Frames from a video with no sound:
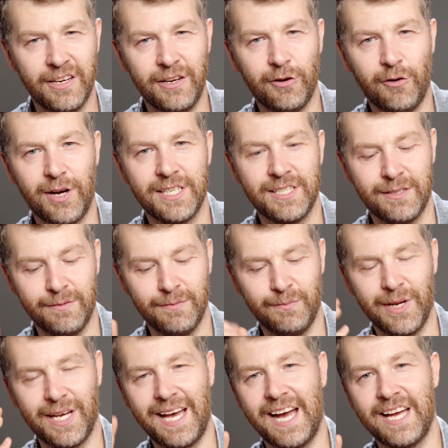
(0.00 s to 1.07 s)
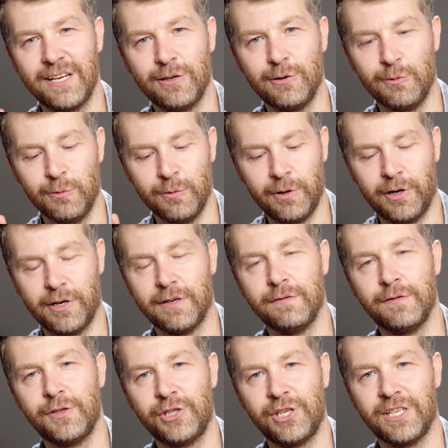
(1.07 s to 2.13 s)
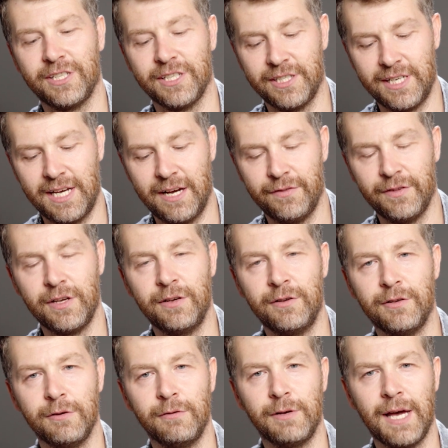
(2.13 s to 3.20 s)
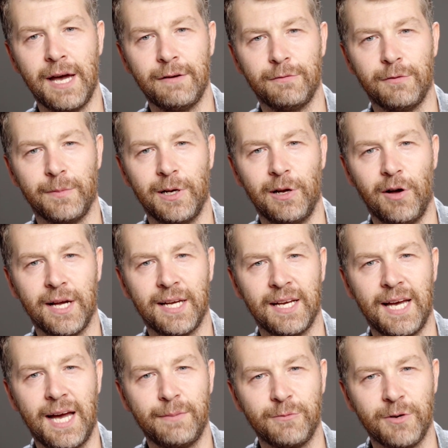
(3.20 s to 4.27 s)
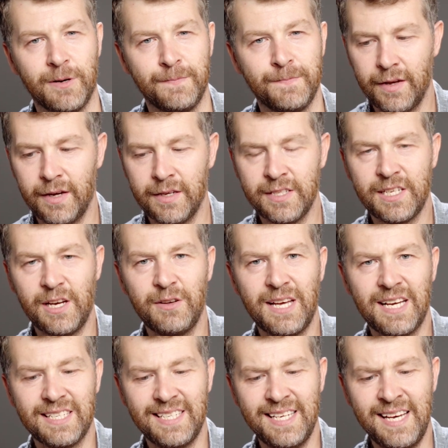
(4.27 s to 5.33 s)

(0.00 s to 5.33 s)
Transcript: nice mechanical kind of shutter sound that you do get from a Leica camera. And so that's